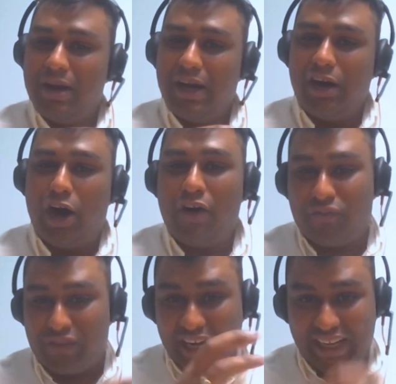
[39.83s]

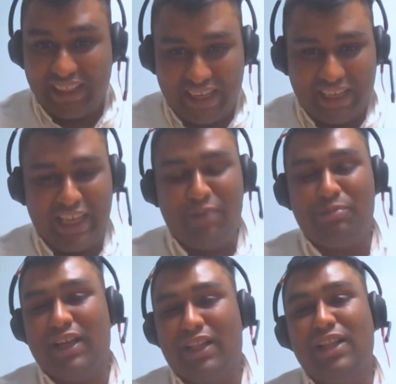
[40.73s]
of writing that
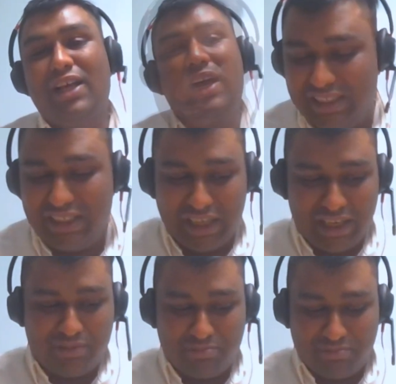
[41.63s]
email.
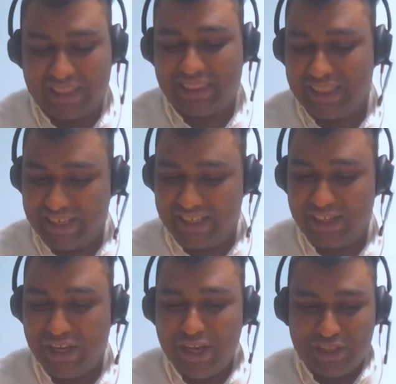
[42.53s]
Engineer, math
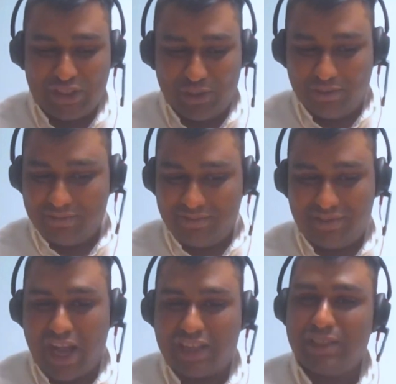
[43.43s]
nerd. So
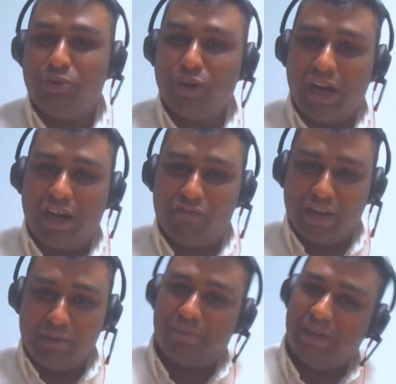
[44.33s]
talks about a lot of
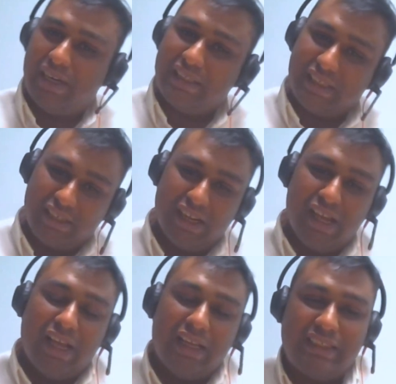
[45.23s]
numbers and
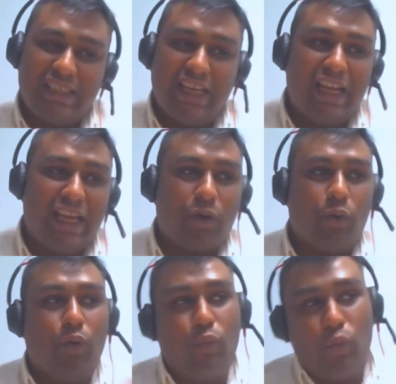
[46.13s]
say like
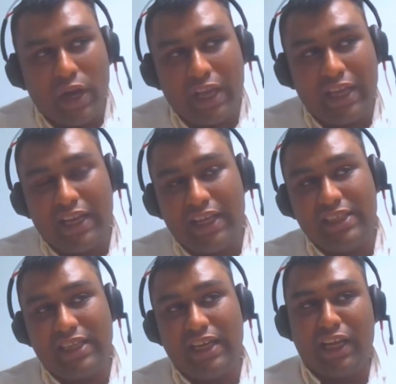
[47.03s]
why it
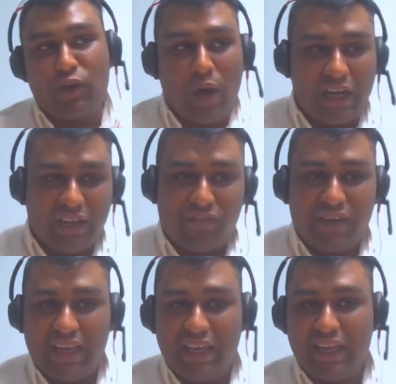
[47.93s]
is and like
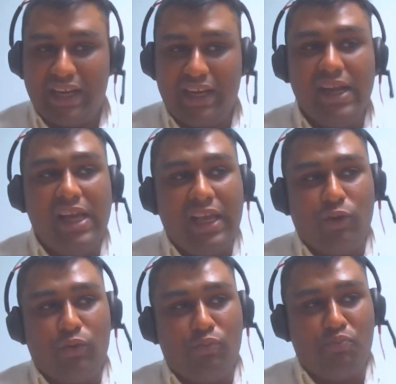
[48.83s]
quantifying it.
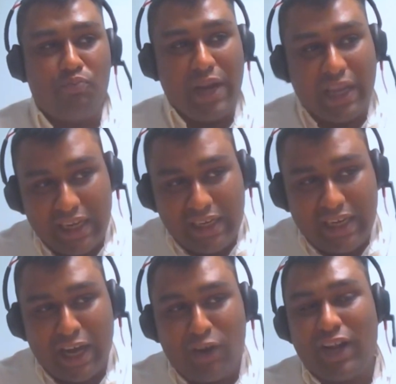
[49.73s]
You break it
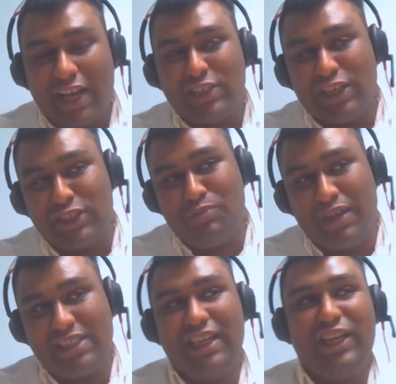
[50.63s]
down as you
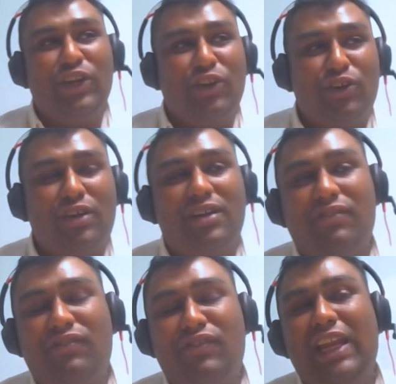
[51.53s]
mentioned in your
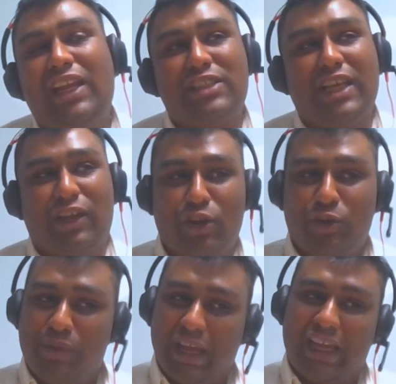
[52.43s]
videos, like
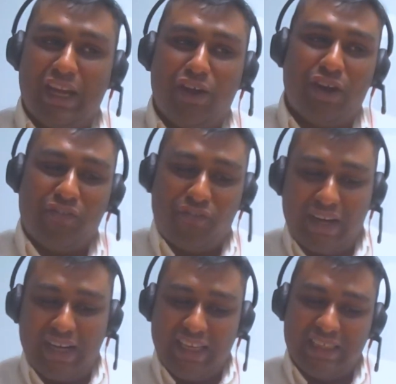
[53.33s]
you break it down in a
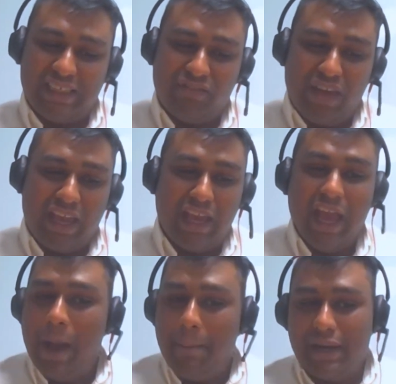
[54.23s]
fun easy way,
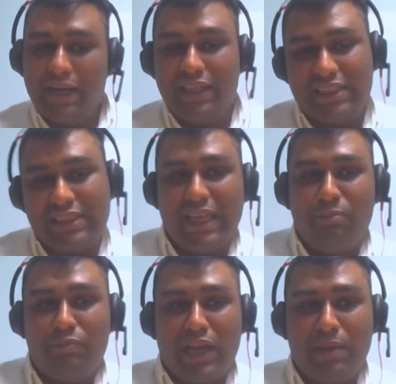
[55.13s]
but at the
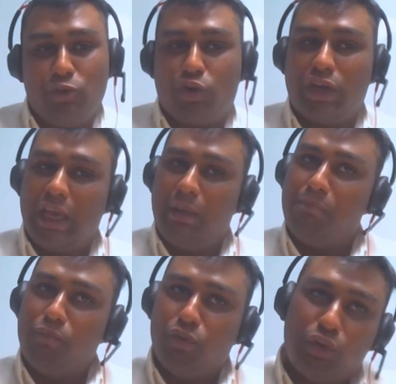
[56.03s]
same time you
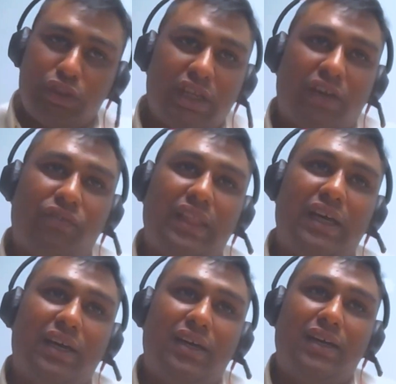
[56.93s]
keep most of
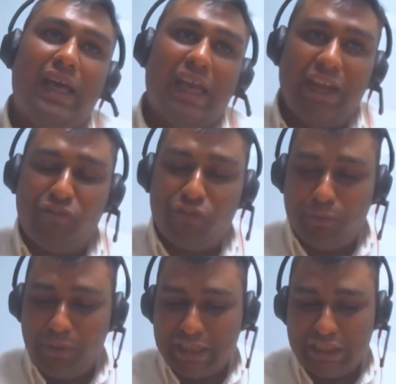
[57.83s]
the
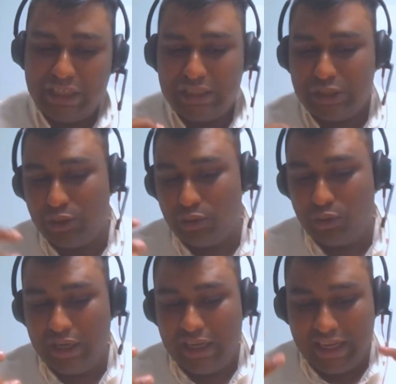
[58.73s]
information
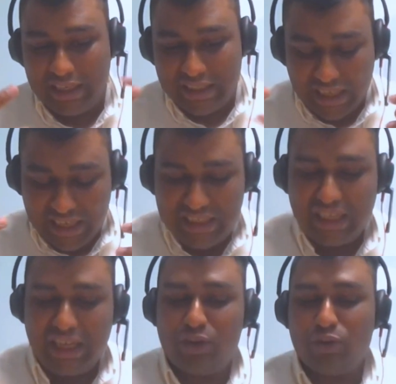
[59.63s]
so it's
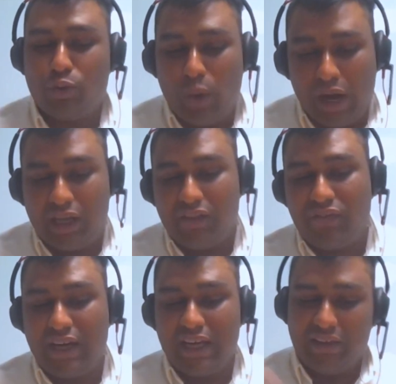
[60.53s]
easy to
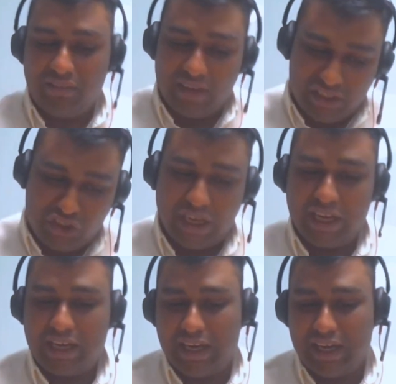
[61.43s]
quantify and check